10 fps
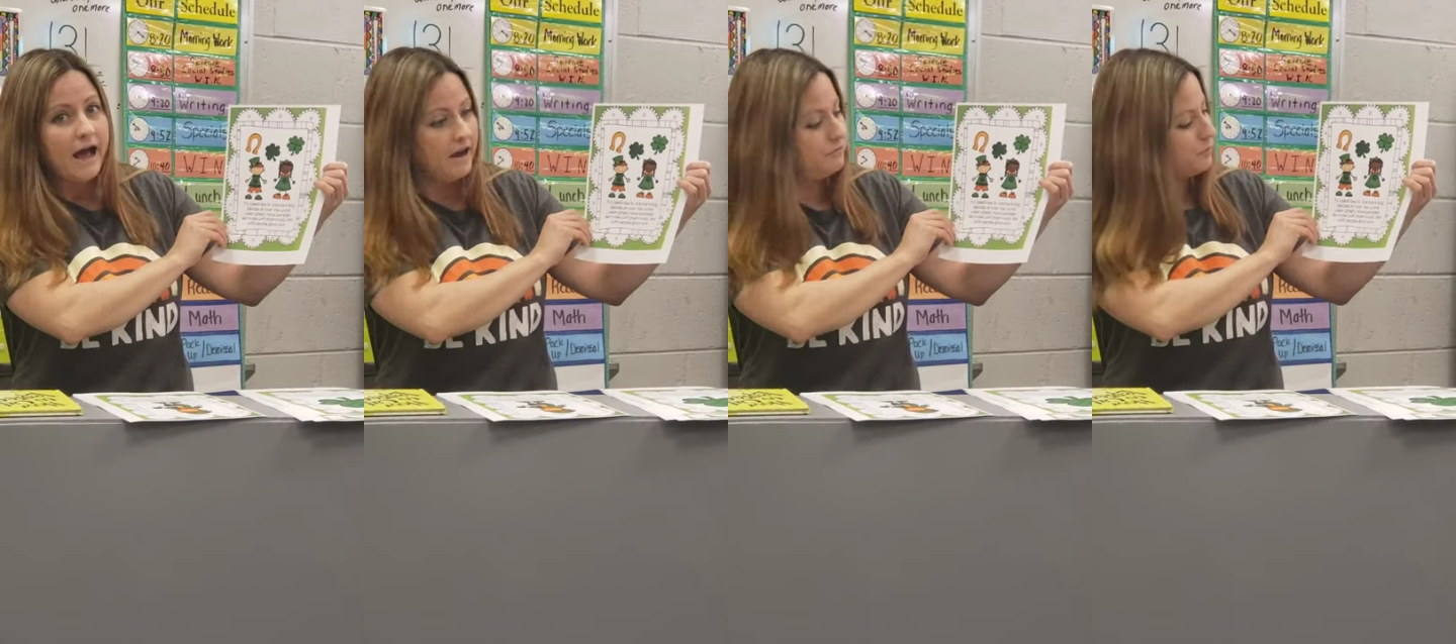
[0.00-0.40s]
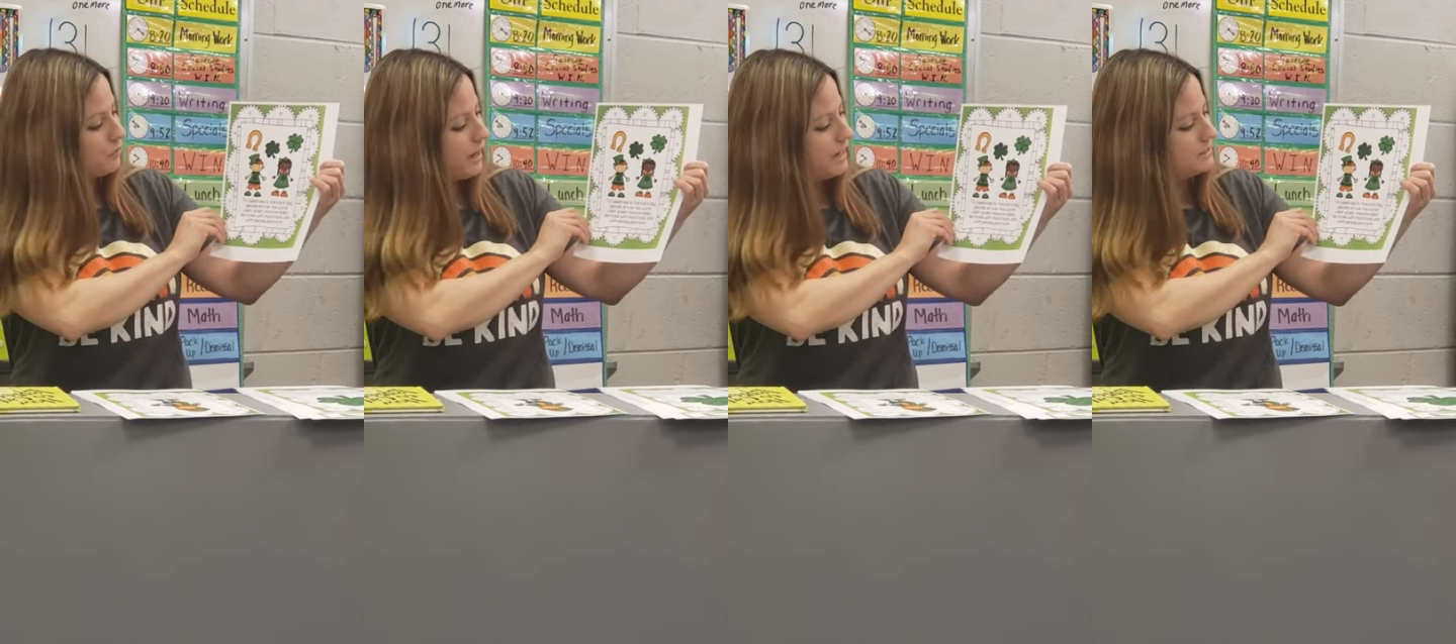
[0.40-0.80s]
have
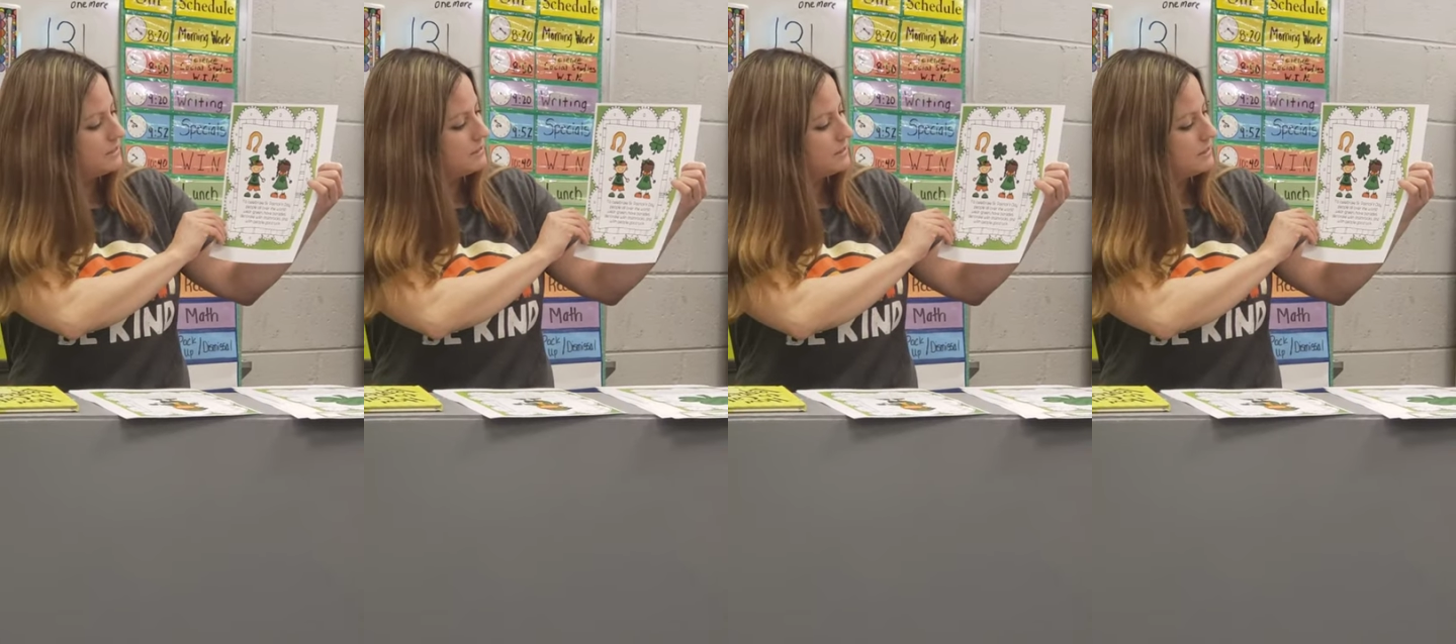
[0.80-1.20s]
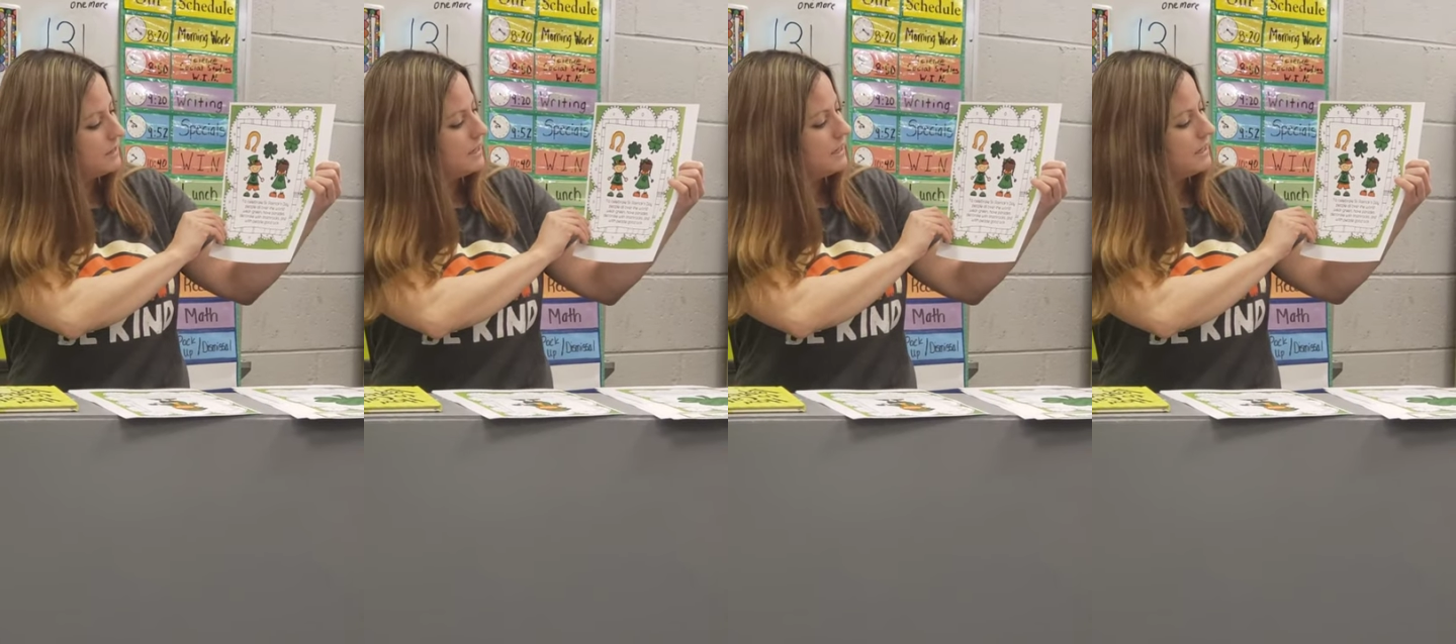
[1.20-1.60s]
parades,
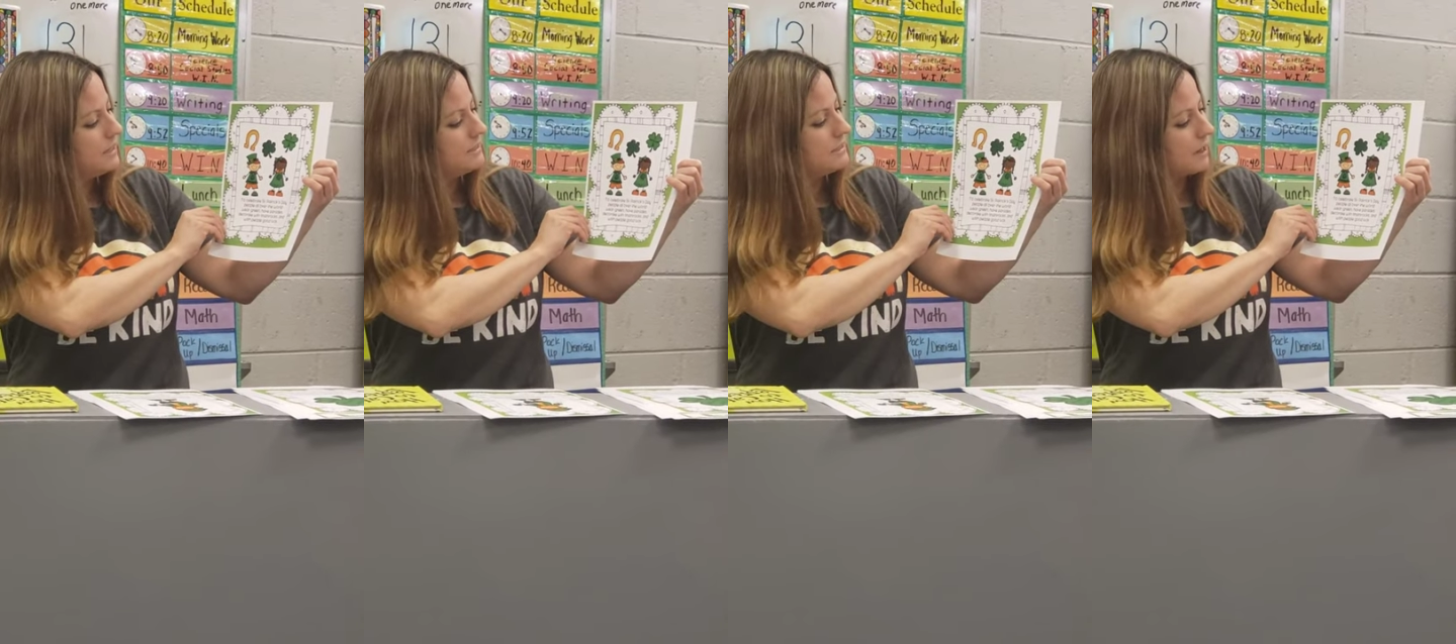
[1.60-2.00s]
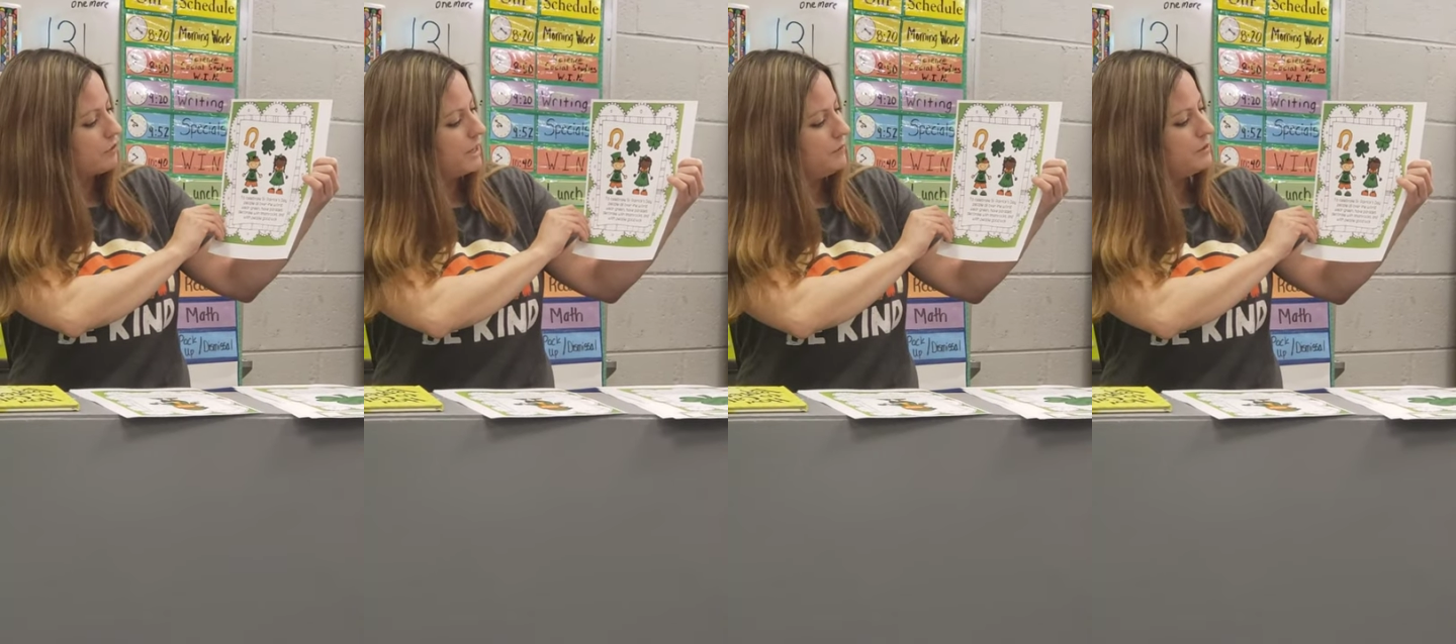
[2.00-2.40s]

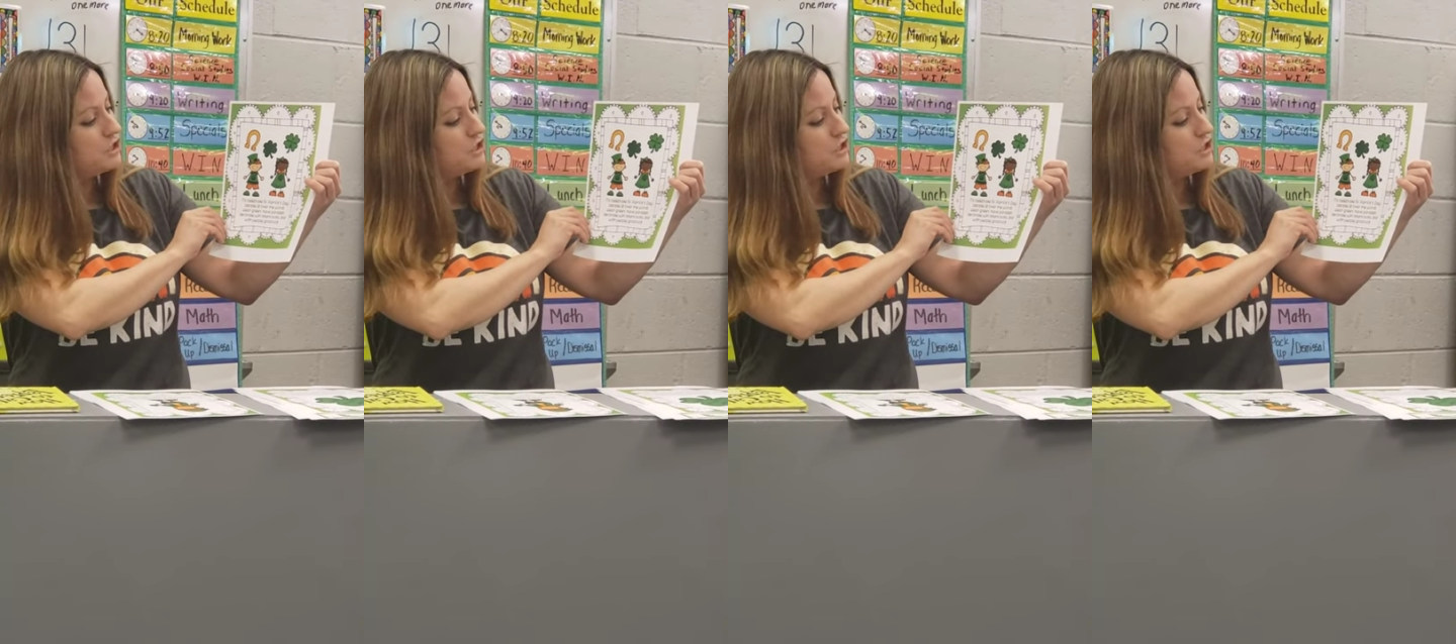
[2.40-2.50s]
decorate